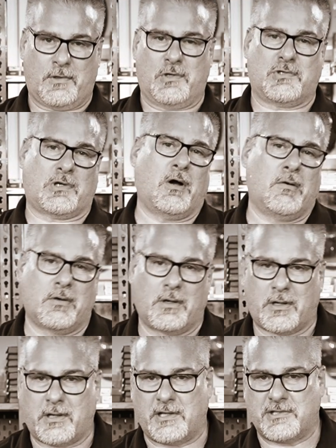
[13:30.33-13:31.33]
He's like, oh,
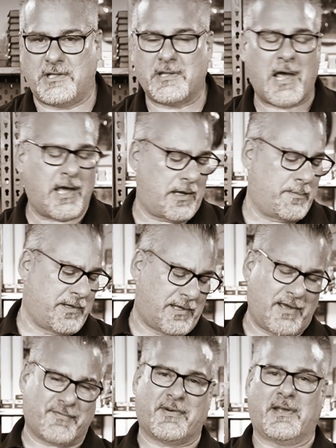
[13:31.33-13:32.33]
can I see that? I'm like,
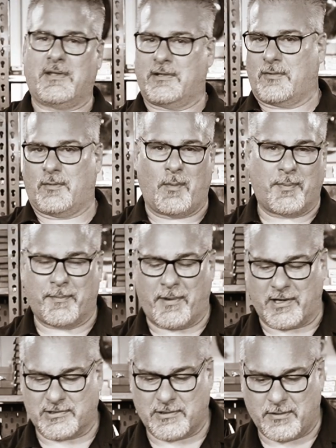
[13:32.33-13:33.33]
yeah, Frank, open the
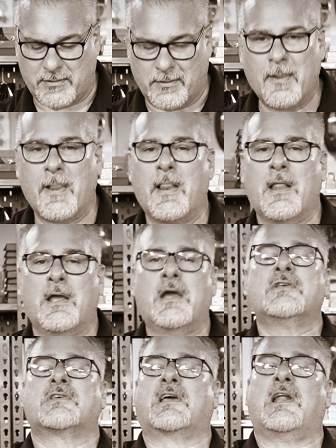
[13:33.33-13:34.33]
box. Go ahead.
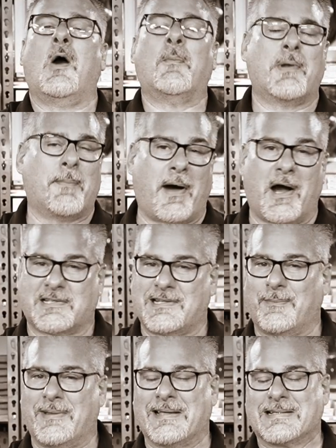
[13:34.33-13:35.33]
He's like, can I open a box? And
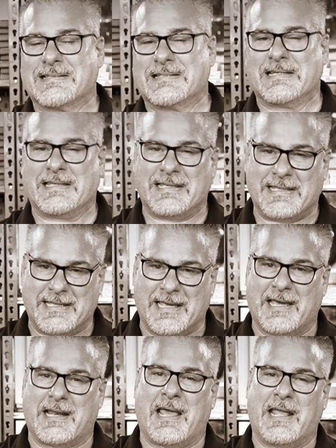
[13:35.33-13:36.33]
I'm like,
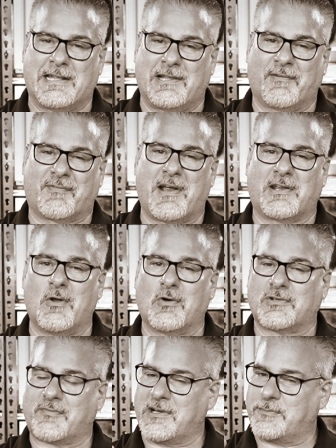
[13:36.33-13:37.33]
yeah. And I hate to tell Frank no
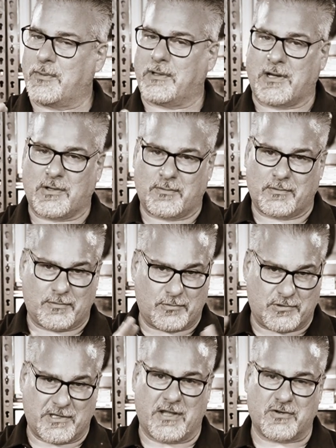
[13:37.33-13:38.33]
because Frank's put a lot of
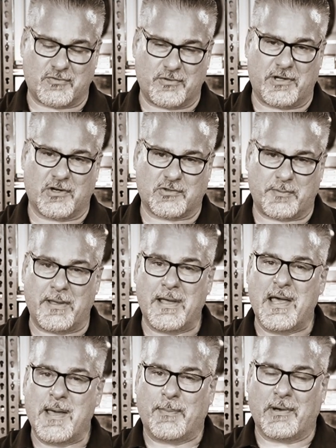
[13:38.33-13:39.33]
scanners through the years for me.
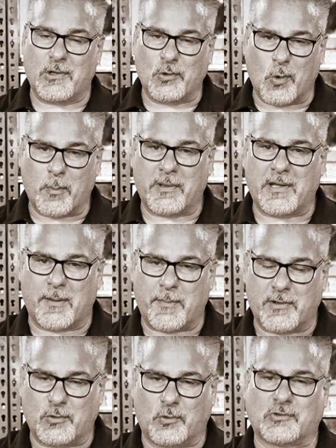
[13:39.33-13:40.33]
But normally on
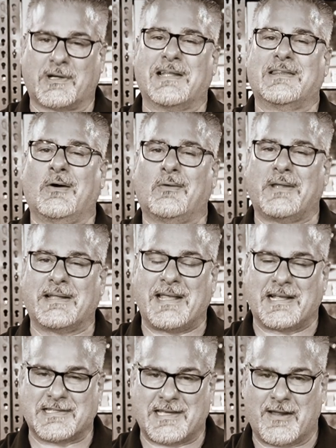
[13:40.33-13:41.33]
my tool truck, I don't like
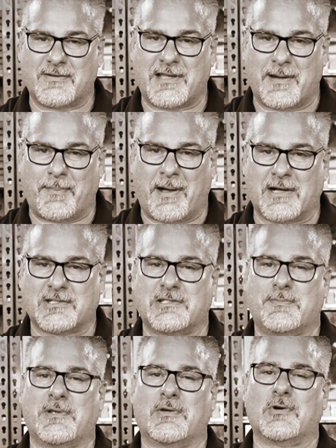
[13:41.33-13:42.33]
taking scanners out of boxes
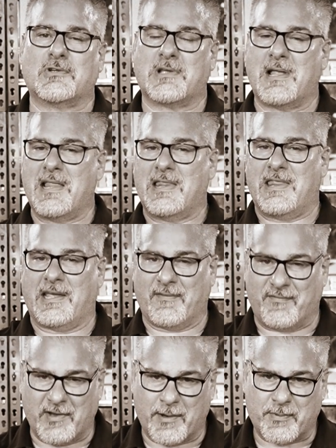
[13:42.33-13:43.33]
because they
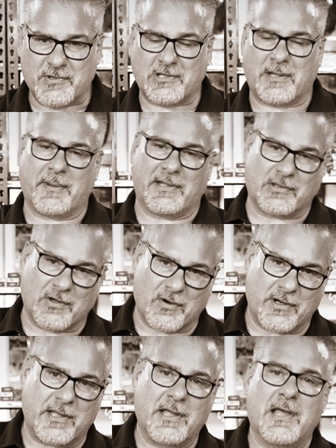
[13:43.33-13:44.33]
get fingerprints on them, they get
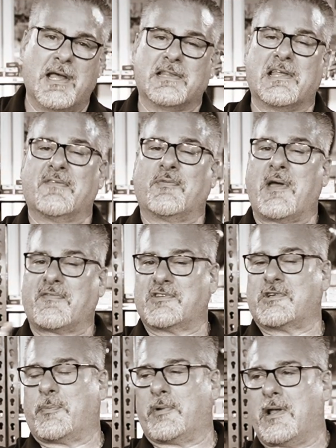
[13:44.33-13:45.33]
dirty. Then if we have to
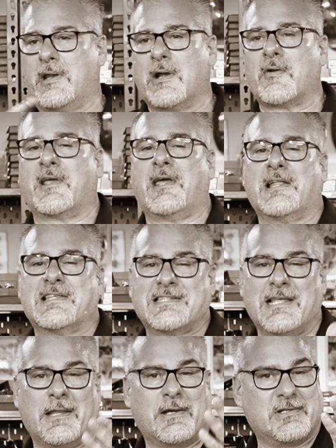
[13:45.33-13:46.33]
ship one out of here, I can't
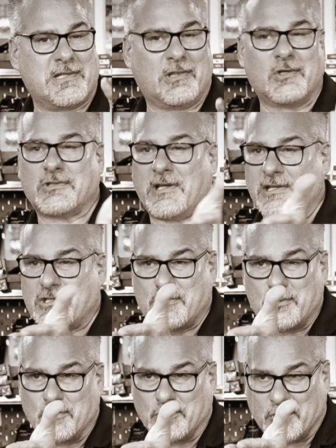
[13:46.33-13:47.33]
sell it because it looks like it's
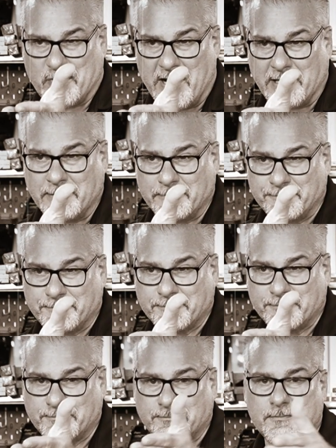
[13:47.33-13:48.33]
used, correct?
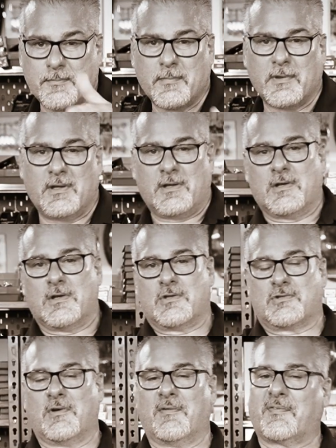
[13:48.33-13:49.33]
Yeah.
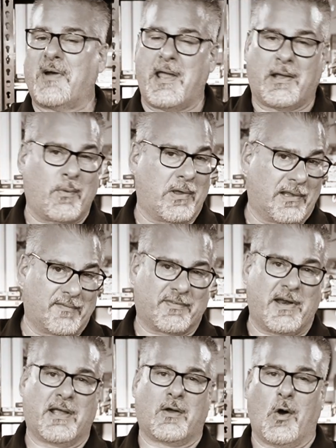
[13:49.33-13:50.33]
So Frank, who I love
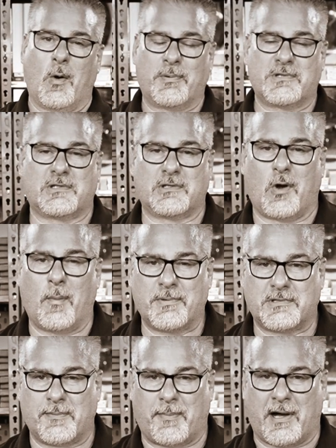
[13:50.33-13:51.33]
Frank, opens the
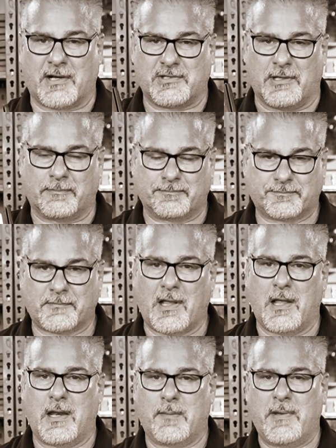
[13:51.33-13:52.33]
opens the box up.
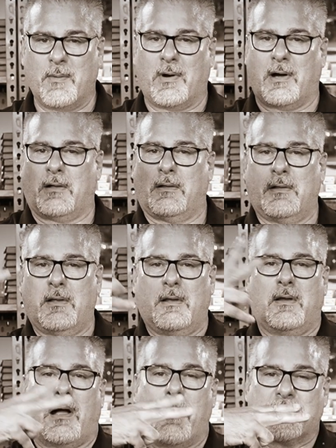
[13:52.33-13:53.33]
Meanwhile,
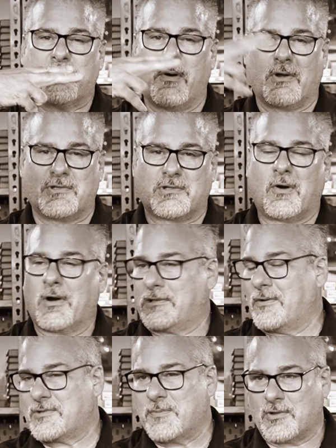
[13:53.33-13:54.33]
I'm smoking a cigar because
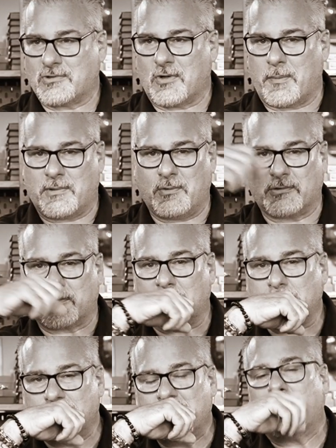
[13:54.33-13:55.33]
I always smoke a cigar in my tool truck.